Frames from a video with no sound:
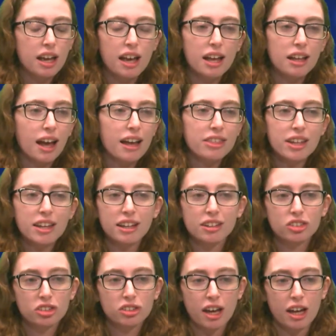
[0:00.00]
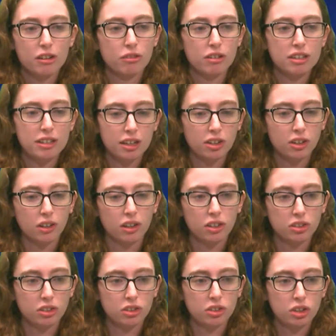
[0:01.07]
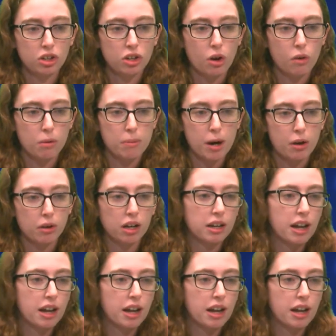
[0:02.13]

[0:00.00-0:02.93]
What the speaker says: I think it's just kind of ridiculous to go about it.